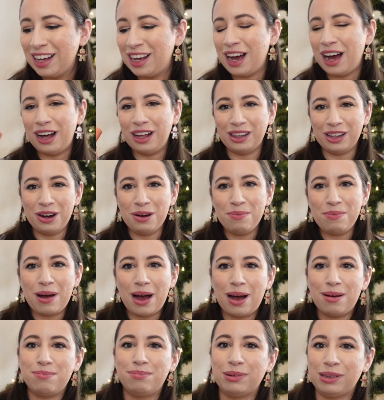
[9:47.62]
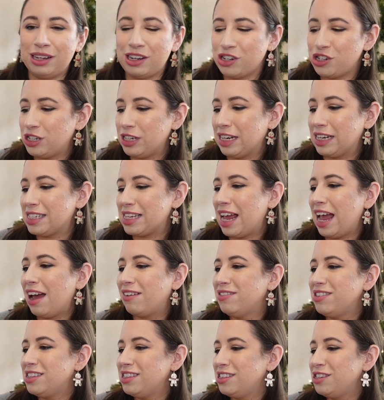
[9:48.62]
ColourPop blush sticks. I
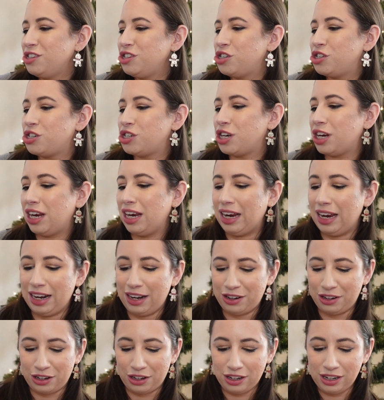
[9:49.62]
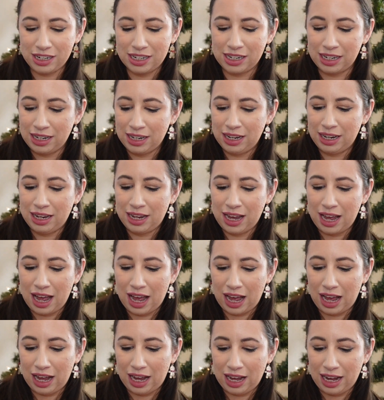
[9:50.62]
have this in the shade Hooked.
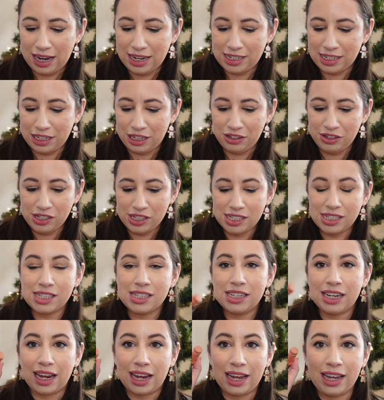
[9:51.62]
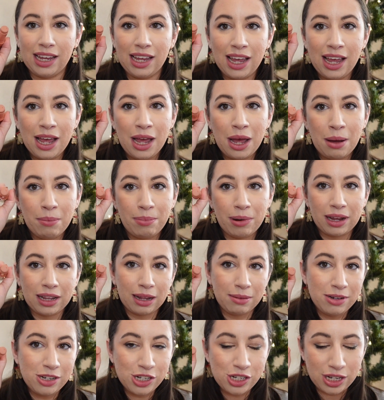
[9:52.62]
I did use this today, but
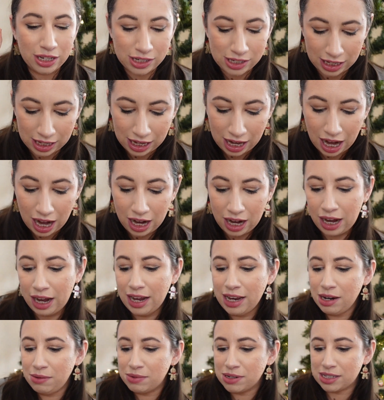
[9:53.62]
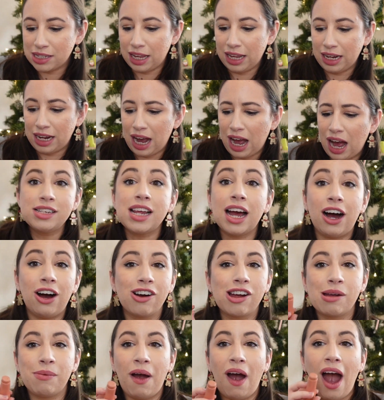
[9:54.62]
let me just tell you something. I was like
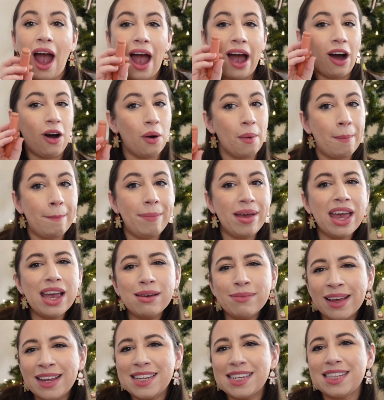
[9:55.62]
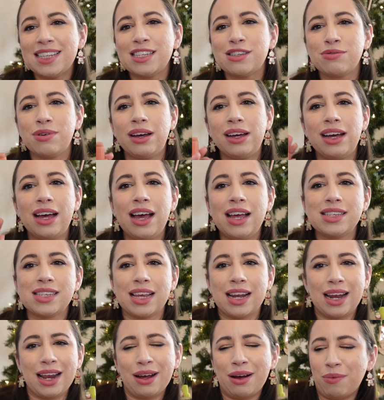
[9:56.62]
talking about how pigmented this was
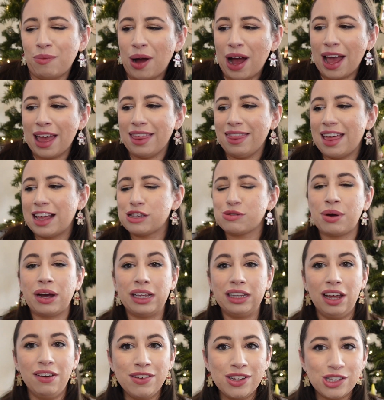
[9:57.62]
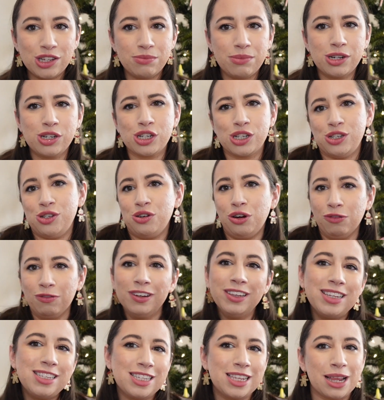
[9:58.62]
and that's why I loved it so much, because you could
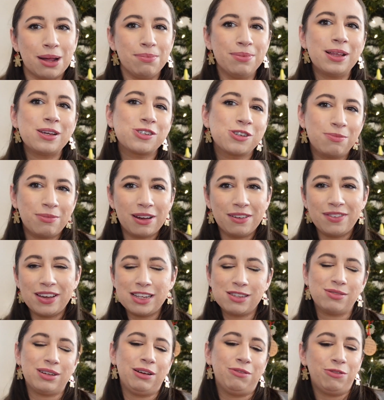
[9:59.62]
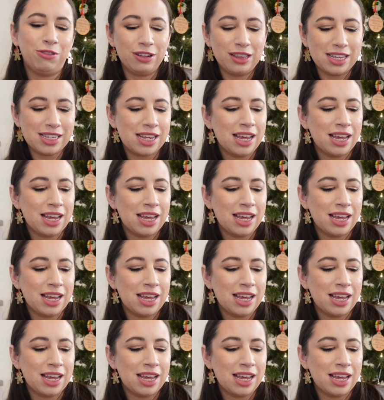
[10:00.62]
really see the blush on my face when I wore this.